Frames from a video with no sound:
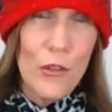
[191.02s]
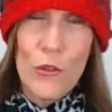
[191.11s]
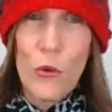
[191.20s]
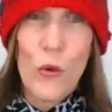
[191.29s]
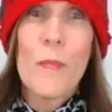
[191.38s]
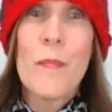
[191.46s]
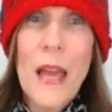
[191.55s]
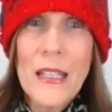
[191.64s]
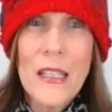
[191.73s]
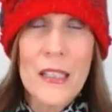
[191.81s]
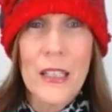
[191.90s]

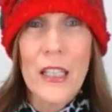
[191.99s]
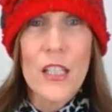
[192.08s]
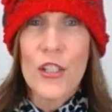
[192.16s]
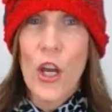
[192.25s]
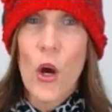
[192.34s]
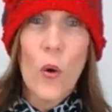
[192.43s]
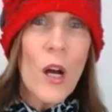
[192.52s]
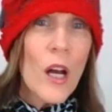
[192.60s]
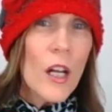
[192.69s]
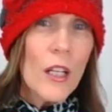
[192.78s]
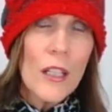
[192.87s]
tremendously. So
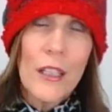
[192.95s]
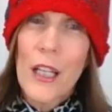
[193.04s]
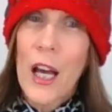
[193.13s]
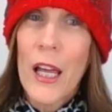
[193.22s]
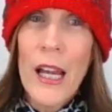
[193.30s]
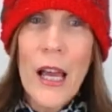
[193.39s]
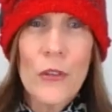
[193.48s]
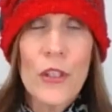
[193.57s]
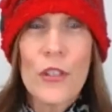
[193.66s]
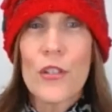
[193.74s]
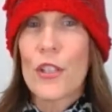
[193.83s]
cut
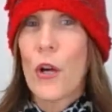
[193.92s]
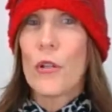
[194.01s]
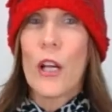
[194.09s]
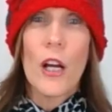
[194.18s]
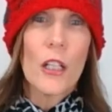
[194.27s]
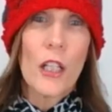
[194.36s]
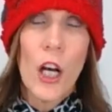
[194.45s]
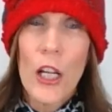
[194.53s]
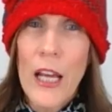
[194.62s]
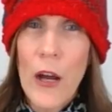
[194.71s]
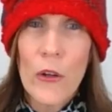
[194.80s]
out the soda,
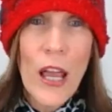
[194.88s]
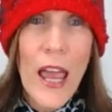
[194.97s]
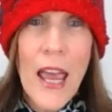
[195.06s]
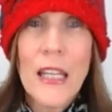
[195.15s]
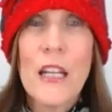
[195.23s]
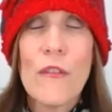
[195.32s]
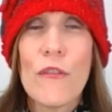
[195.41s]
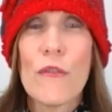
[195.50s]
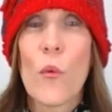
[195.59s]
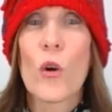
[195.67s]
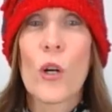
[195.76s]
cut out any
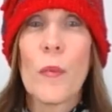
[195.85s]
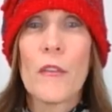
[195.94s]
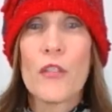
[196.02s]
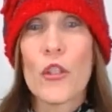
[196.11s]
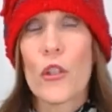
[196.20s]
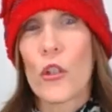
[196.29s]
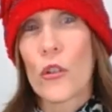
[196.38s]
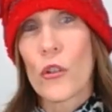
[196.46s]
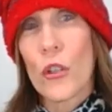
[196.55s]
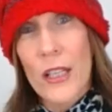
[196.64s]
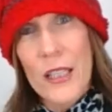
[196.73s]
form of
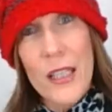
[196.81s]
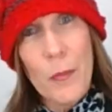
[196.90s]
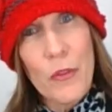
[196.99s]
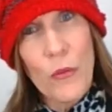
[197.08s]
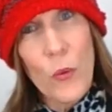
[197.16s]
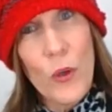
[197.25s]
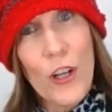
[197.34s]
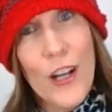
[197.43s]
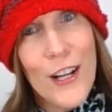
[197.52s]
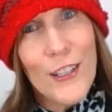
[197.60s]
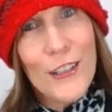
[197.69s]
sugar except
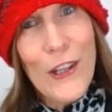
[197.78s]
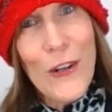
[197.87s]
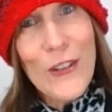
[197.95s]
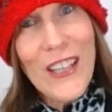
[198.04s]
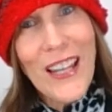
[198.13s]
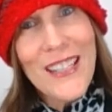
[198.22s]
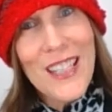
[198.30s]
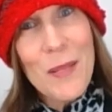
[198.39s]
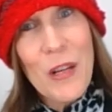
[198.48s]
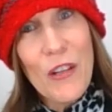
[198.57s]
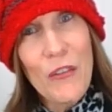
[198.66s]
for low
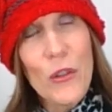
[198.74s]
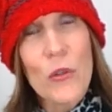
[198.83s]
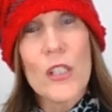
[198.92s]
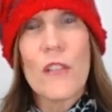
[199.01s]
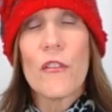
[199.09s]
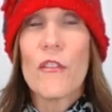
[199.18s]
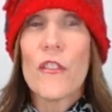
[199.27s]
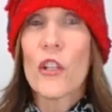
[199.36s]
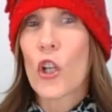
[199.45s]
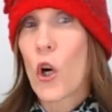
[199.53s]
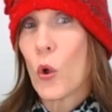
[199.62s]
glycemic fruits if you
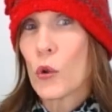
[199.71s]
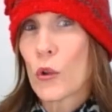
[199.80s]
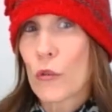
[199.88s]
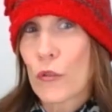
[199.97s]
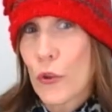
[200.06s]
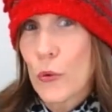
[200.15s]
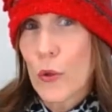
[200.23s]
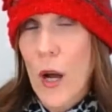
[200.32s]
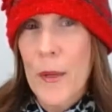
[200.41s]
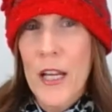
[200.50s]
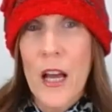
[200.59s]
feel a cold or flu
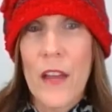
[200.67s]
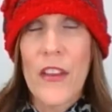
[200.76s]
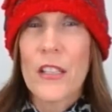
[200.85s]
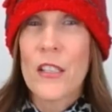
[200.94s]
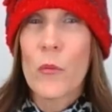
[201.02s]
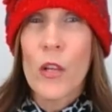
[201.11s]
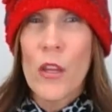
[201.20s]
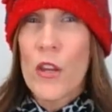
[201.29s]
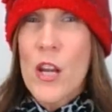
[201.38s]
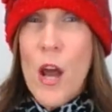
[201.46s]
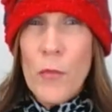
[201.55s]
coming on. That's one of
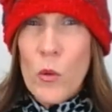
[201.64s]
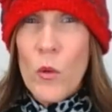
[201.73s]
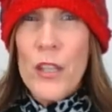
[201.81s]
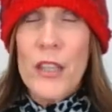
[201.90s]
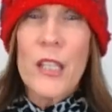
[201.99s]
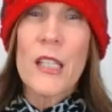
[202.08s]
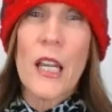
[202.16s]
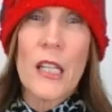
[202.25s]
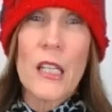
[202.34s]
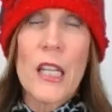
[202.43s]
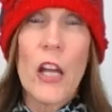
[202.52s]
the #1 things I
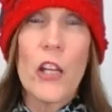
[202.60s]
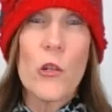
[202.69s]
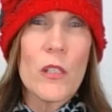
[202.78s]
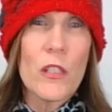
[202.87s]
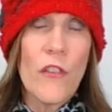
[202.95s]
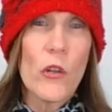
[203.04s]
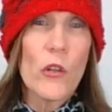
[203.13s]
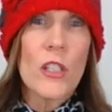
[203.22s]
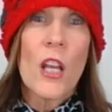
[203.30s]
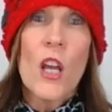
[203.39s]
can tell you as far as